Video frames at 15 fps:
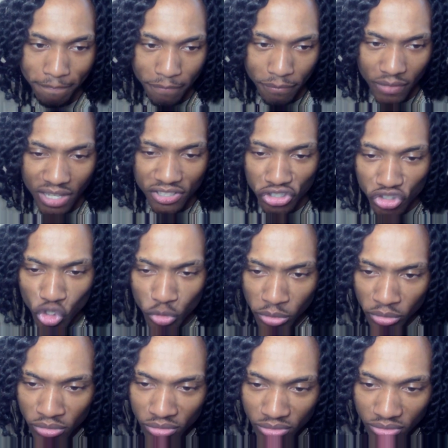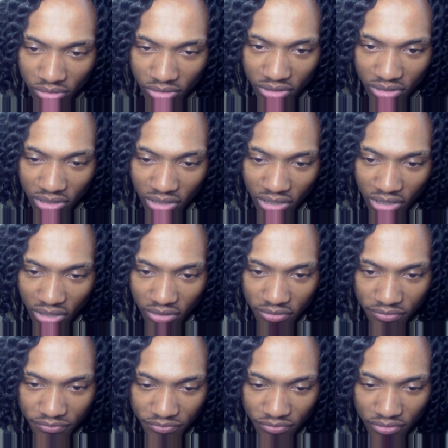That's a Subaru?
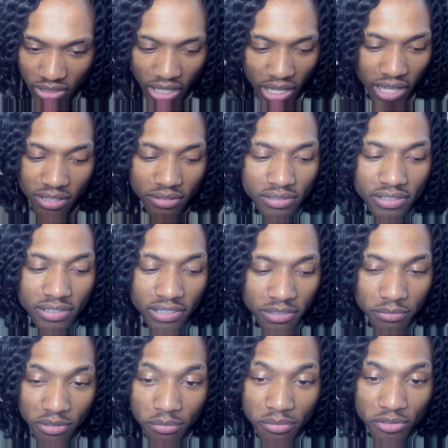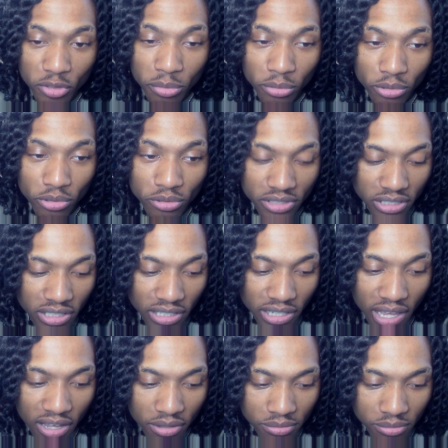Hey, don't sleep. Them Subarus will get
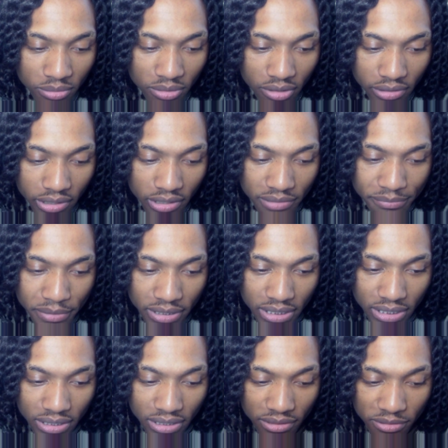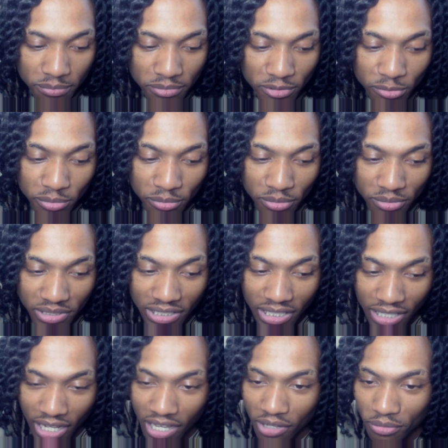down on your ass, boy. Them Subarus will get
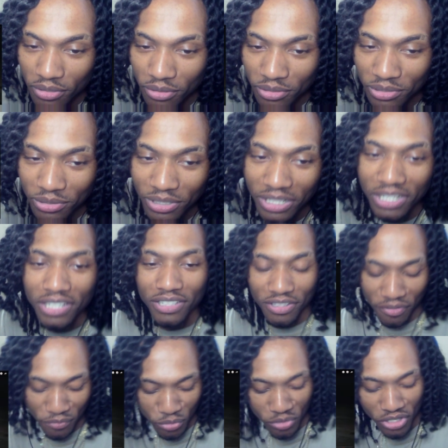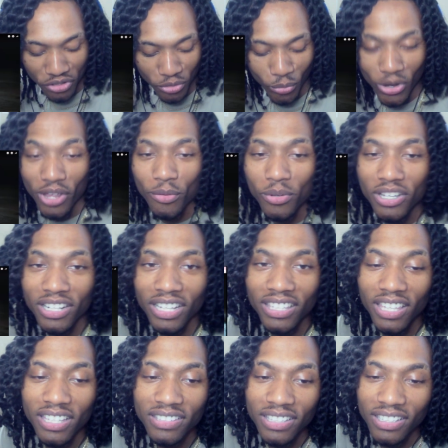down on you. If you get the right one, I
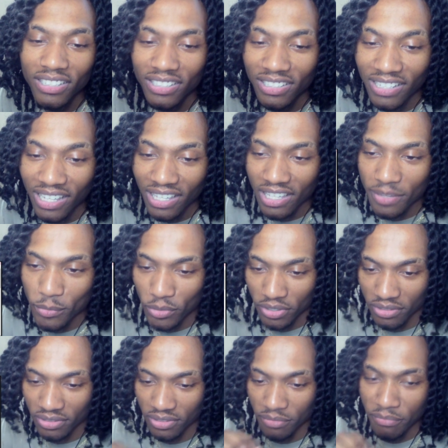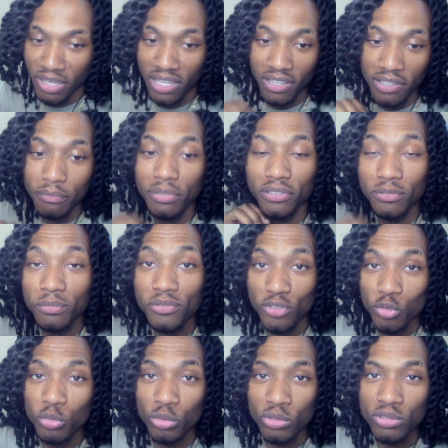can't think of the name or the, the make, but them
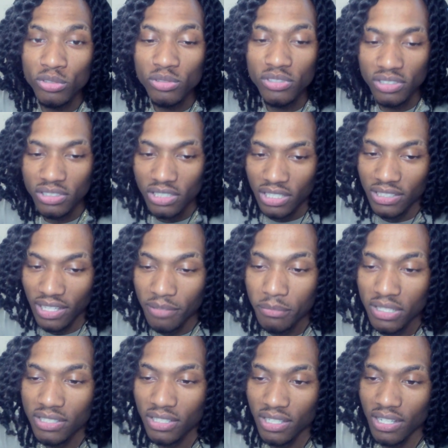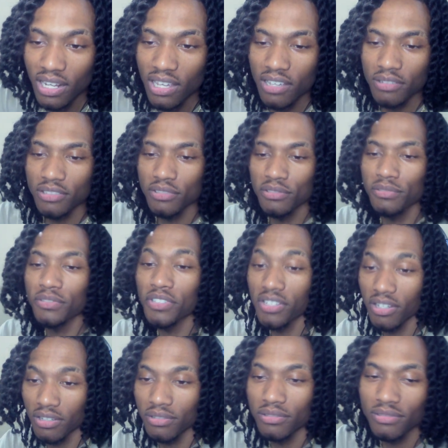Subarus, that bitch will get down on you for
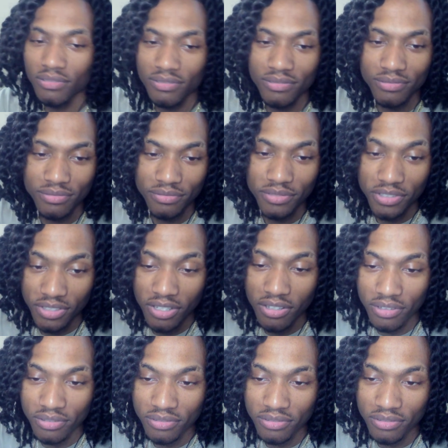sure. For sure.